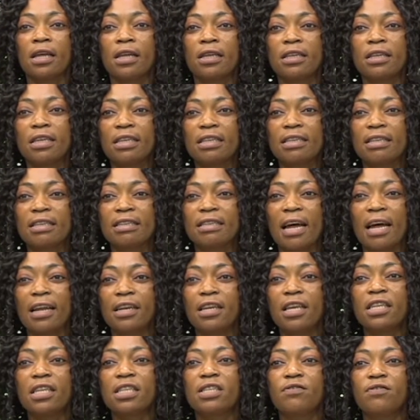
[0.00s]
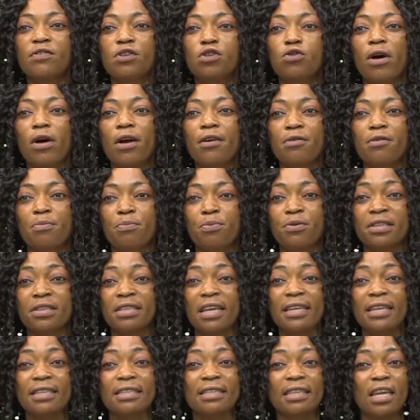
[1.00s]
This is an individual
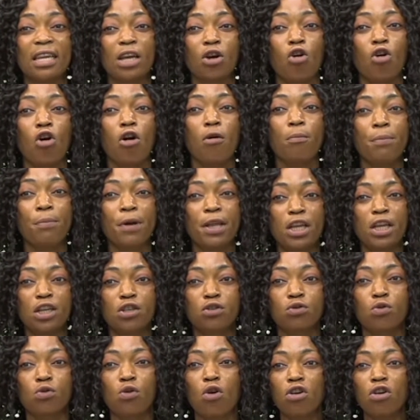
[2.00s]
representing a company to